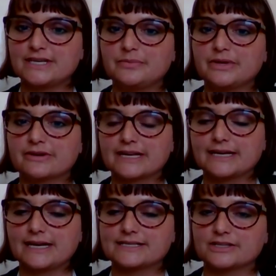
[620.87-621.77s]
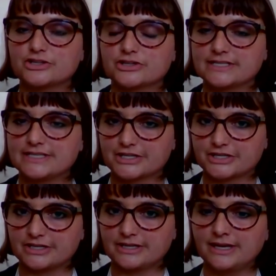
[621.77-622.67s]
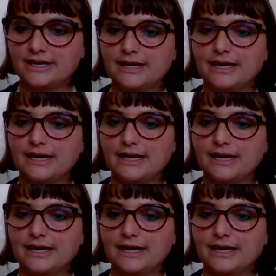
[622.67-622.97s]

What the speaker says: step in recognizing jurisdiction.